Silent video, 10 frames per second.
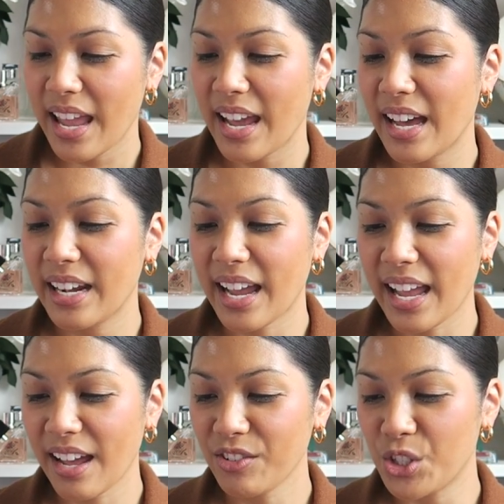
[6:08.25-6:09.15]
and I
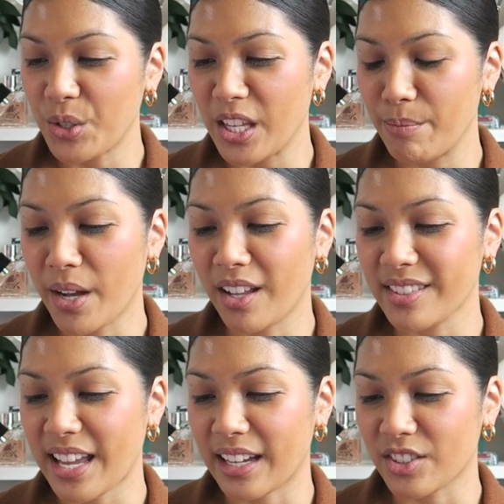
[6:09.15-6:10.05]
have two
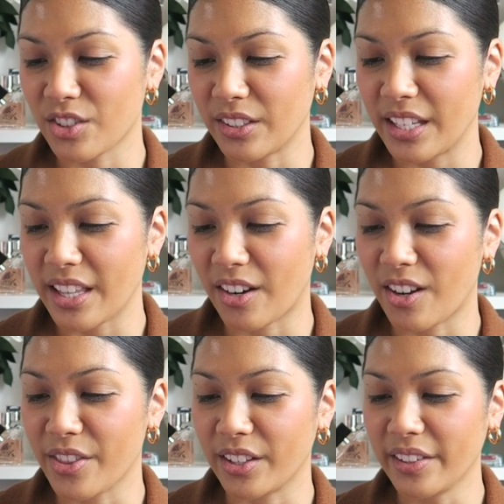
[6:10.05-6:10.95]
Keepalls actually that are
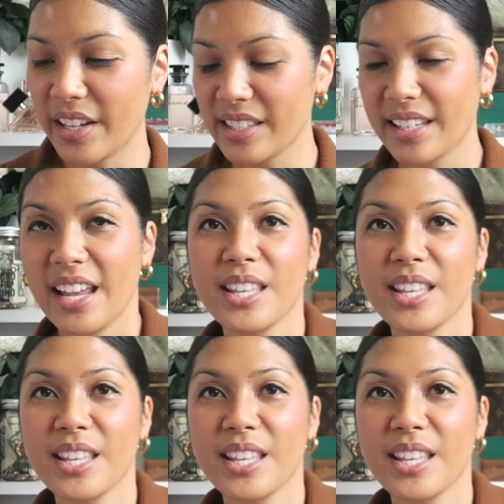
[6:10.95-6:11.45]
on the list.